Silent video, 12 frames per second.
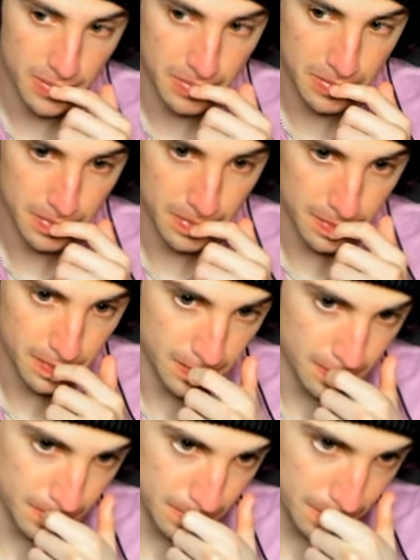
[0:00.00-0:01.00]

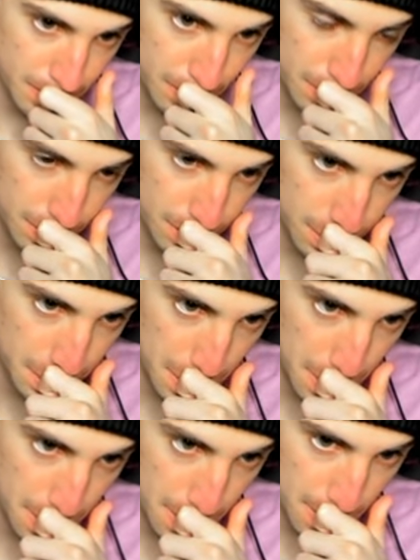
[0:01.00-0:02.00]

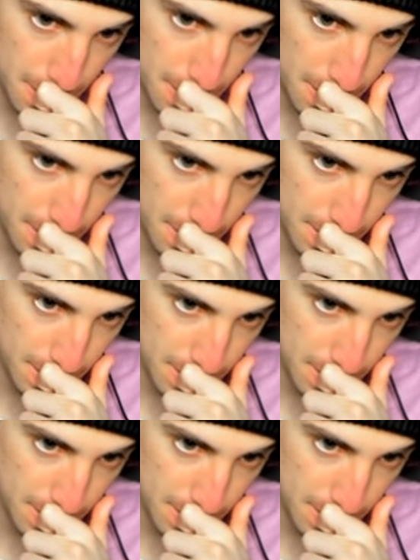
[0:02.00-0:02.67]
[no speech]